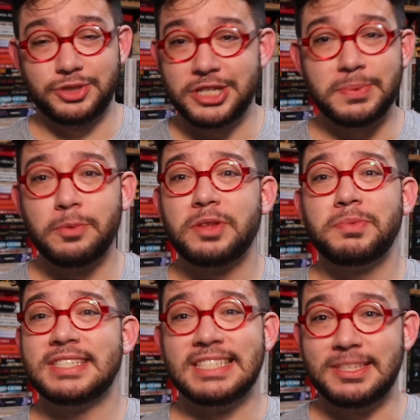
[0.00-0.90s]
been with
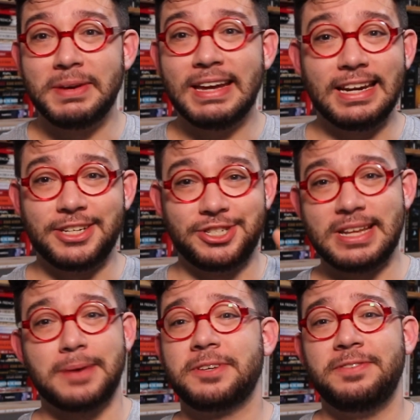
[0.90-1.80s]
me since the beginning. She's
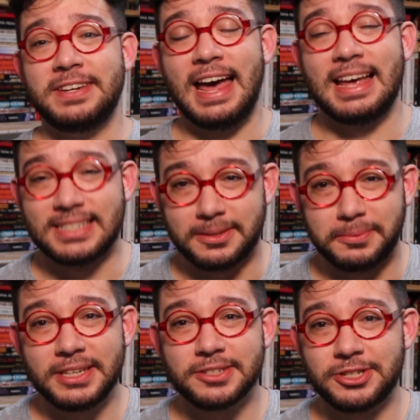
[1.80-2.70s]
absolutely fantastic.
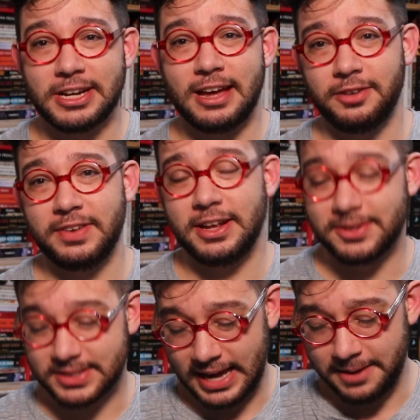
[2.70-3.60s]
Please go check out her
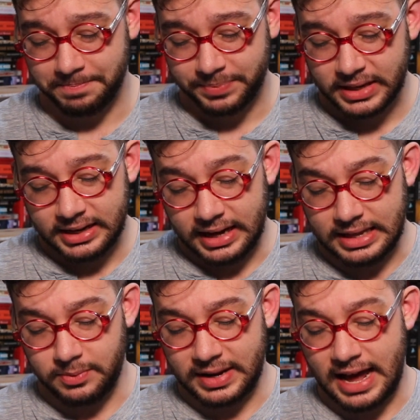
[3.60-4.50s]
videos, okay? And
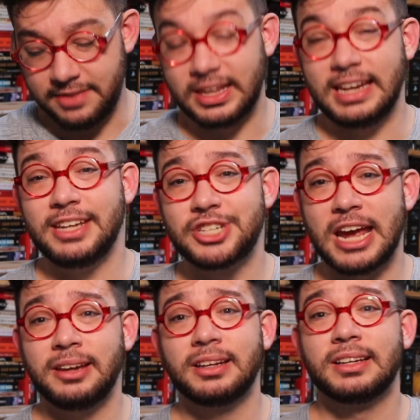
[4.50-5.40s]
then we have Lady
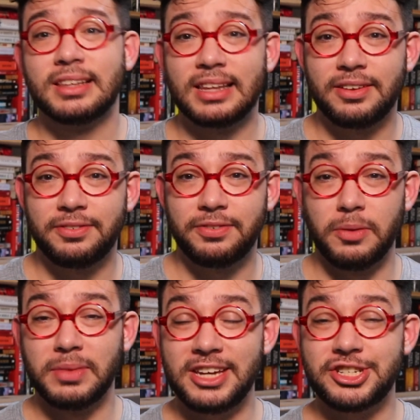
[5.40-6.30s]
Jane
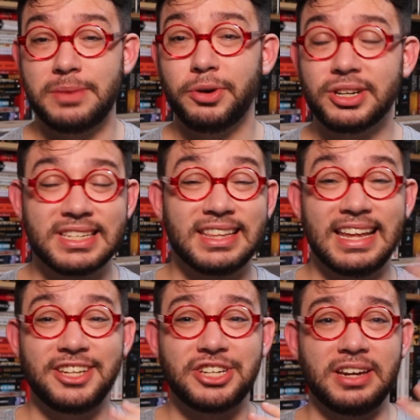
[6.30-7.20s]
from Lady Jane Books.
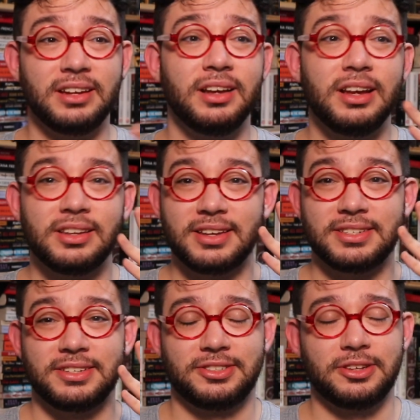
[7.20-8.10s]
Lady Jane
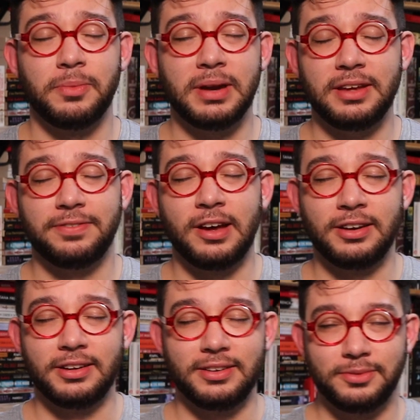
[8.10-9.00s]
does so many
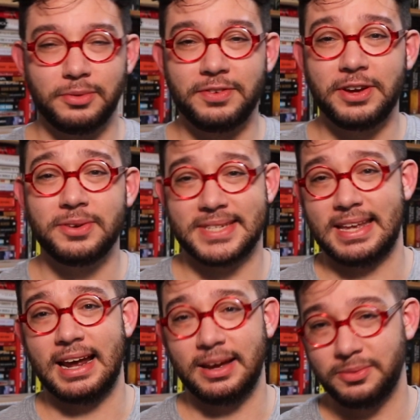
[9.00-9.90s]
fun reviews,
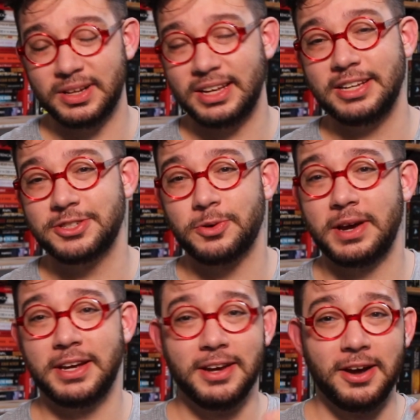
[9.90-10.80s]
and I really
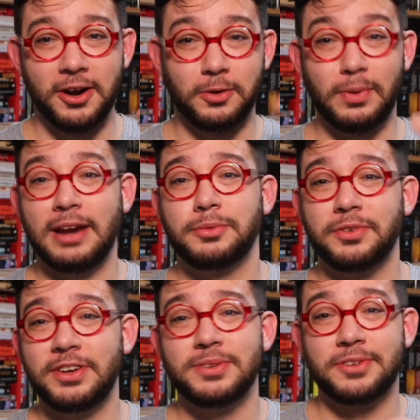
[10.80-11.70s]
enjoy her rant
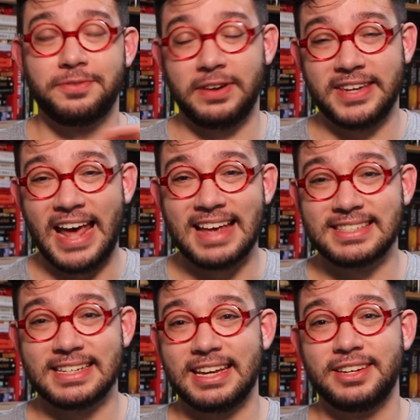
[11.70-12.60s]
reviews. They're
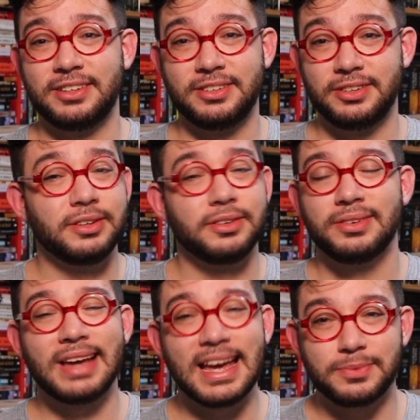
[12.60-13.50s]
fantastic. And
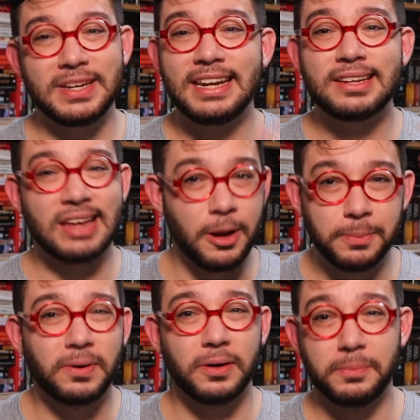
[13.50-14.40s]
guys, we need to
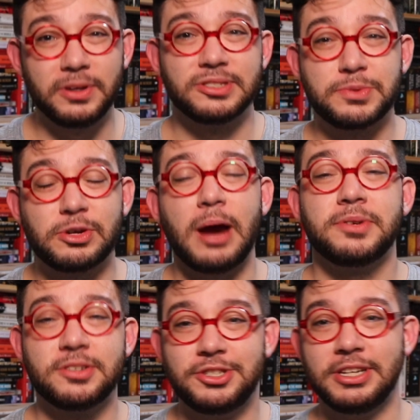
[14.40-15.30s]
help her build
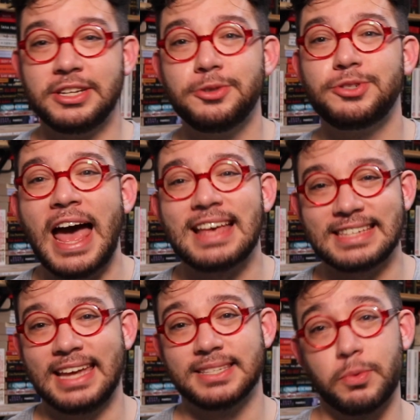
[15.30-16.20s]
subscribers so she can do jazz
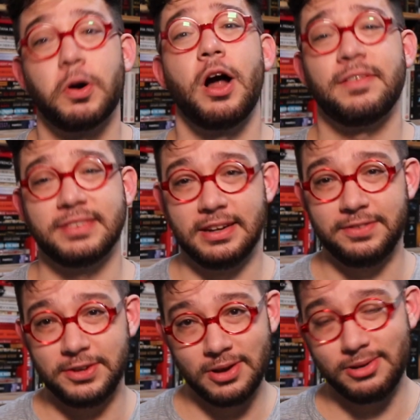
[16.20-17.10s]
hands more often,
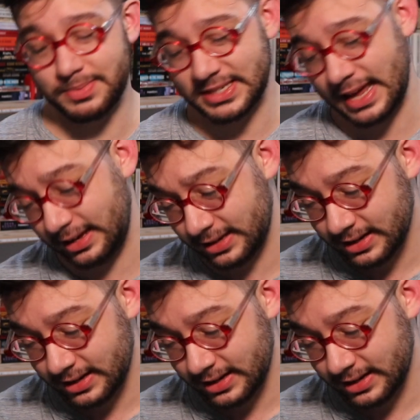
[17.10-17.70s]
if you know what I'm saying.